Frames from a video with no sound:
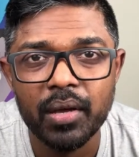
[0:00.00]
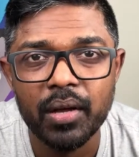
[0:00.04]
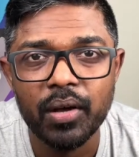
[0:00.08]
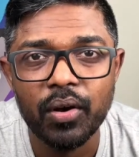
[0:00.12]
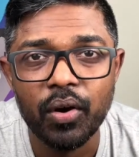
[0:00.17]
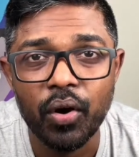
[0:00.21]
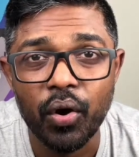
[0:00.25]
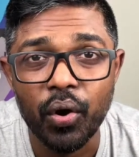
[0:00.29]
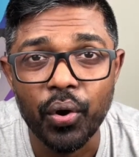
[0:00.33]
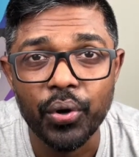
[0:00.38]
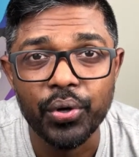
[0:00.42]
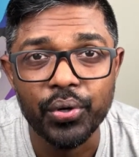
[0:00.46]

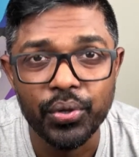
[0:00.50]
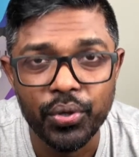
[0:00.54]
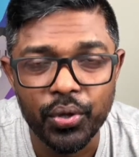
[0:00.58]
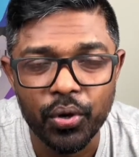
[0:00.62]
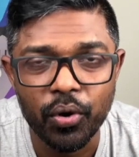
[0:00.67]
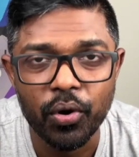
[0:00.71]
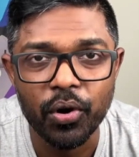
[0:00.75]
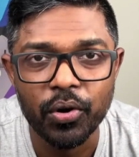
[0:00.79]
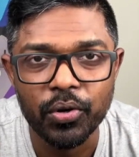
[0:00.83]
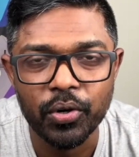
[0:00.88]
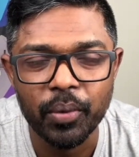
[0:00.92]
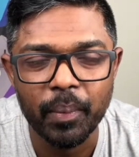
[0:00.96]
on
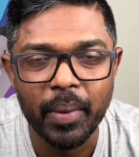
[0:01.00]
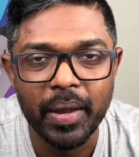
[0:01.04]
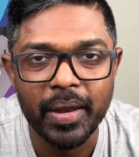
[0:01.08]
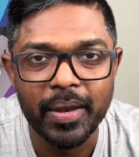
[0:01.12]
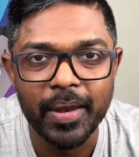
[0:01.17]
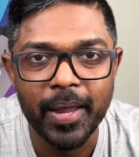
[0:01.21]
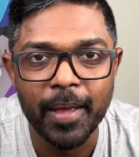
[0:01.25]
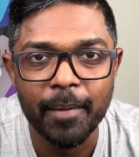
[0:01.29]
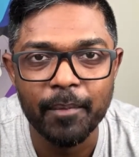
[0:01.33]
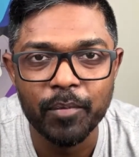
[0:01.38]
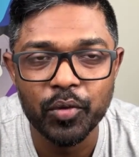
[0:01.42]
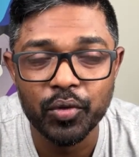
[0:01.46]
your domain
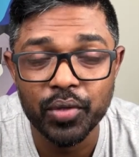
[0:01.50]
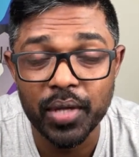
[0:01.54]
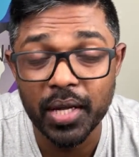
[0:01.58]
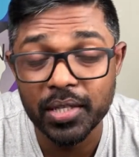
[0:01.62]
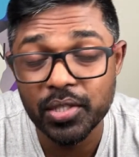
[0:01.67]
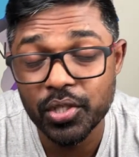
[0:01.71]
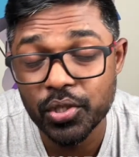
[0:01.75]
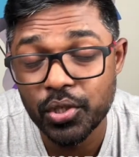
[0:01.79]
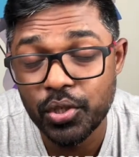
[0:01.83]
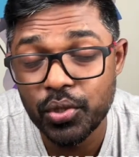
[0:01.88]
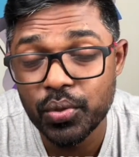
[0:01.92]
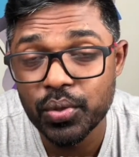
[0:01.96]
name. So that's
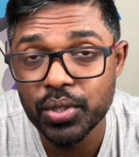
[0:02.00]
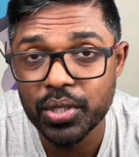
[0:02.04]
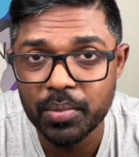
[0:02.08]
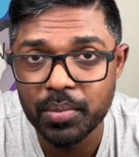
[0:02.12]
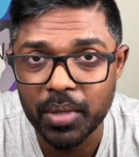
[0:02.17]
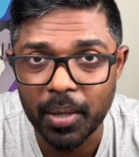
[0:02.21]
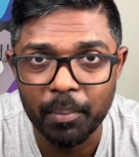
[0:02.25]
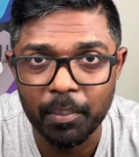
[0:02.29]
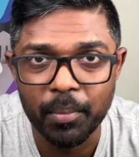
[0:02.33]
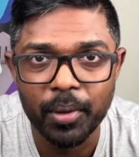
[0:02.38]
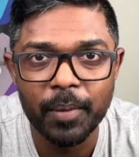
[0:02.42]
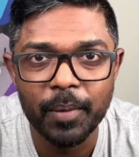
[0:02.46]
a huge
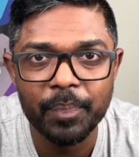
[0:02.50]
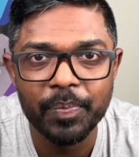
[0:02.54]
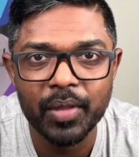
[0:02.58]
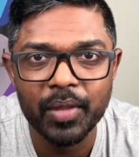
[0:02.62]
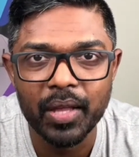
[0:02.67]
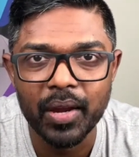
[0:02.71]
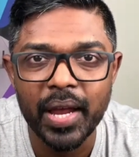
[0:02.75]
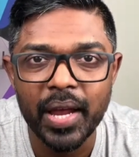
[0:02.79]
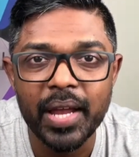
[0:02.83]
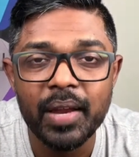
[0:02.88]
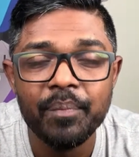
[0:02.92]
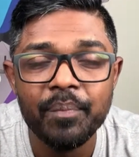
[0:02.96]
number,
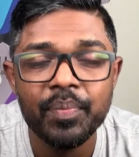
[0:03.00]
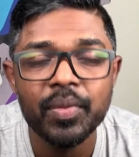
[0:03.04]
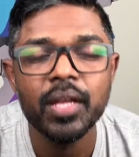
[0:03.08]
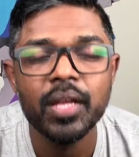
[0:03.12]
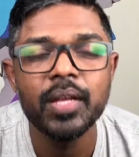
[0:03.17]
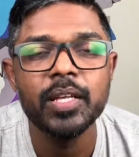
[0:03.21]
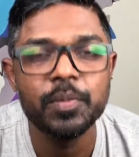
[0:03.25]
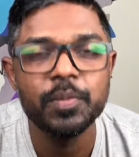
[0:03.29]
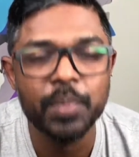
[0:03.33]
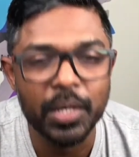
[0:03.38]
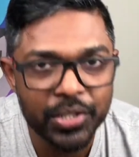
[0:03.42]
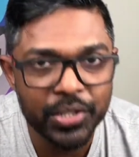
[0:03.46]
right?
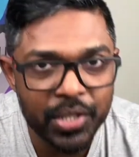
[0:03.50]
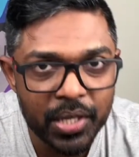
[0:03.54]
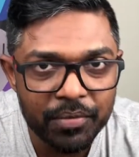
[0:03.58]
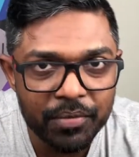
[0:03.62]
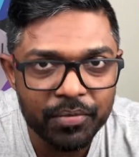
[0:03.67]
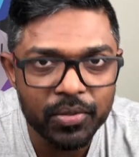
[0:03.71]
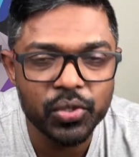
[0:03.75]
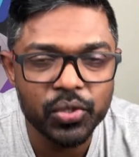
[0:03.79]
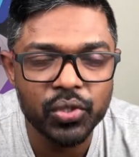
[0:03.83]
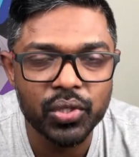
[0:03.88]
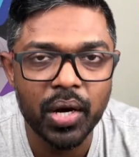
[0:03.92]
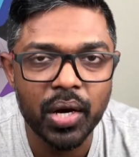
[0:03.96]
Especially
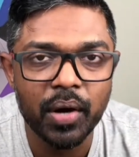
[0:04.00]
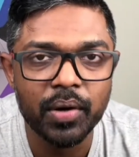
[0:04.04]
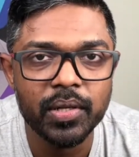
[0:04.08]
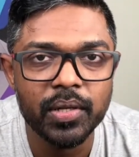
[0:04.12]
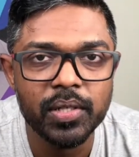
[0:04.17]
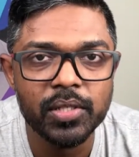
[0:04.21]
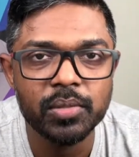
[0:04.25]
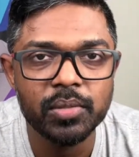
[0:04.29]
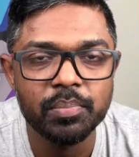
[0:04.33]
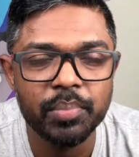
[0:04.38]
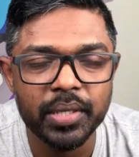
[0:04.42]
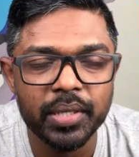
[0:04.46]
for
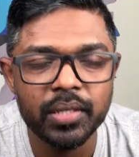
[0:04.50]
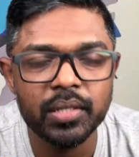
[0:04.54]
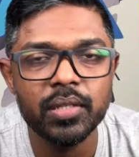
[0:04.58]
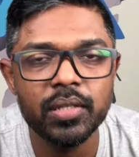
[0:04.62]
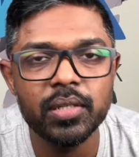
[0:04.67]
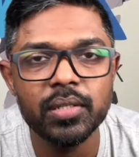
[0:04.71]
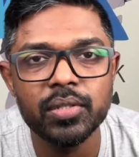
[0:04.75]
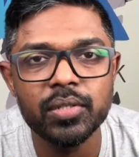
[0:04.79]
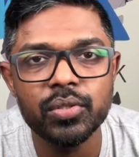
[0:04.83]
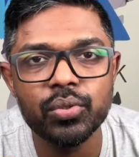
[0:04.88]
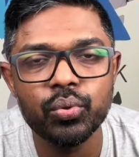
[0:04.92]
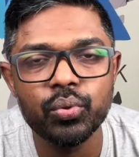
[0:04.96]
starters,
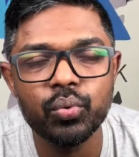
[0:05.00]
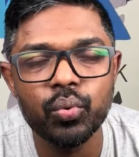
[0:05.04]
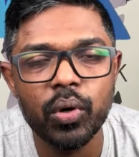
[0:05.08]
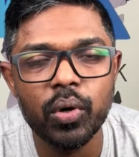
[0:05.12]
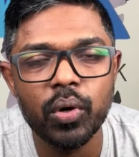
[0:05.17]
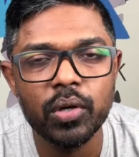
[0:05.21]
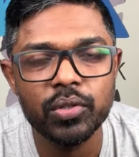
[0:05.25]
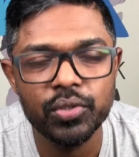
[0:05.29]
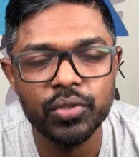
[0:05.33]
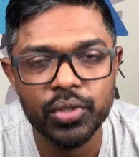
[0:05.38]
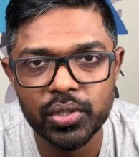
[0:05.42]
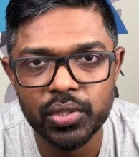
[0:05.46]
beginners who
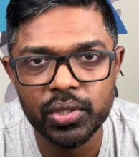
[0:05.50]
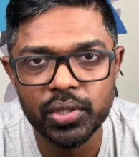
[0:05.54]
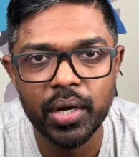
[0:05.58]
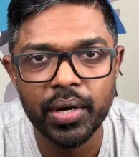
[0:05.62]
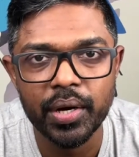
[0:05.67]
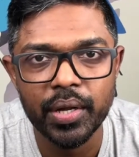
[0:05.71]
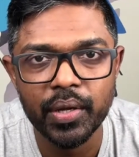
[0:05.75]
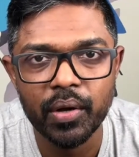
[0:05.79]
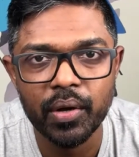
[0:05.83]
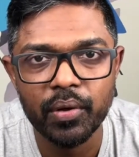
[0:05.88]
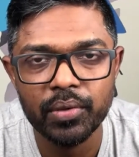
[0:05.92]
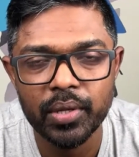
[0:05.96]
are just starting
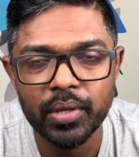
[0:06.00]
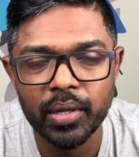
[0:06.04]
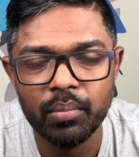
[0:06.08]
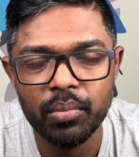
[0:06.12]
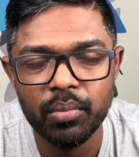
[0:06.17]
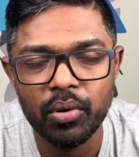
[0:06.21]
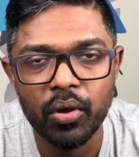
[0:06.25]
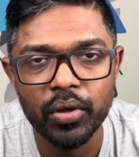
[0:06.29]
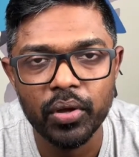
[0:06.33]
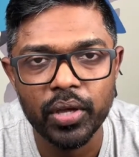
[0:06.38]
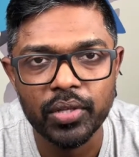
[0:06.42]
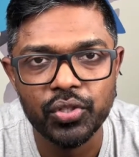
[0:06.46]
out their
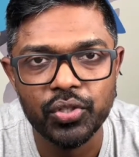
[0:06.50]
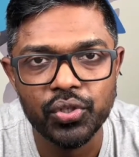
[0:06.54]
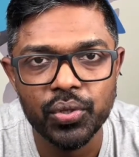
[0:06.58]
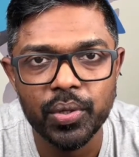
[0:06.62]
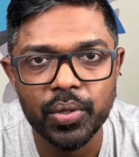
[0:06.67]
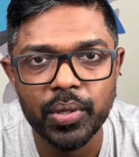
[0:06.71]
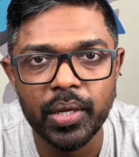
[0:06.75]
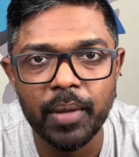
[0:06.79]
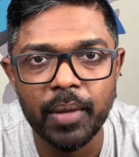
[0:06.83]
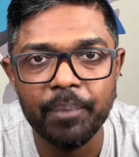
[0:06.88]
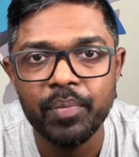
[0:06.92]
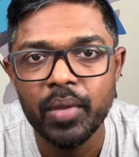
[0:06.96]
blogging
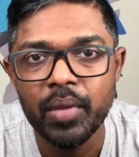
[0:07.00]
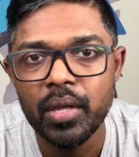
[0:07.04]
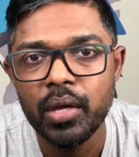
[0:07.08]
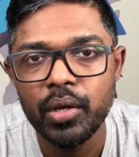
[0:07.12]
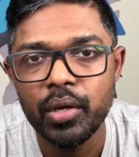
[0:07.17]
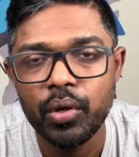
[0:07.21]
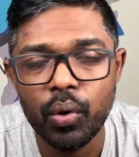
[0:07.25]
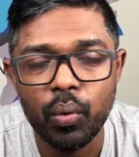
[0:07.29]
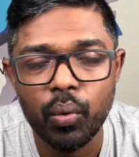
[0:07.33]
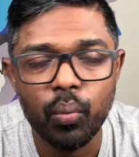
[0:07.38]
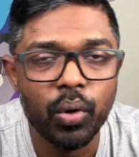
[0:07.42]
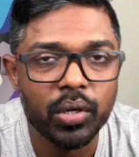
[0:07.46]
journey. You
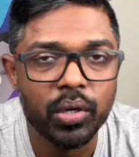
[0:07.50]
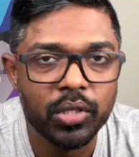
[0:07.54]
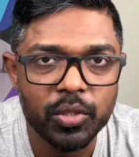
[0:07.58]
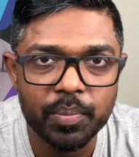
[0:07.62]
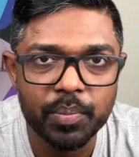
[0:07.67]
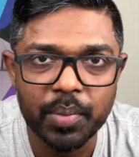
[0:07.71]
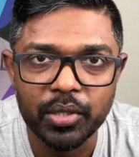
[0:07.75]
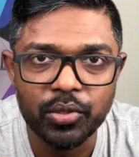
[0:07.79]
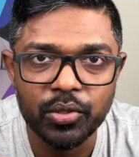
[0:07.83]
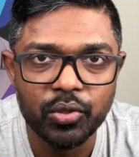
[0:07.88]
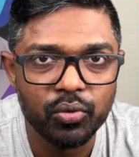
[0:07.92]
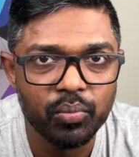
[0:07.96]
don't want to
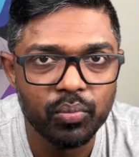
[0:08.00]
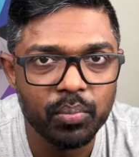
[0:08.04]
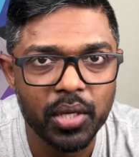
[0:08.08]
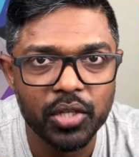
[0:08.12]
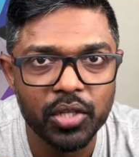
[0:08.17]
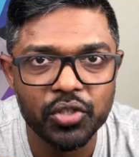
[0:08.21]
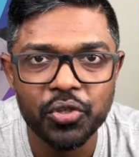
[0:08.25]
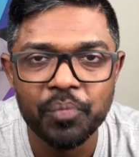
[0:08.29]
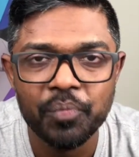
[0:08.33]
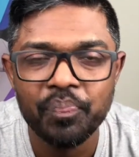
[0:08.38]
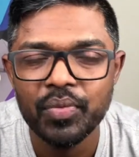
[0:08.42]
spend too much.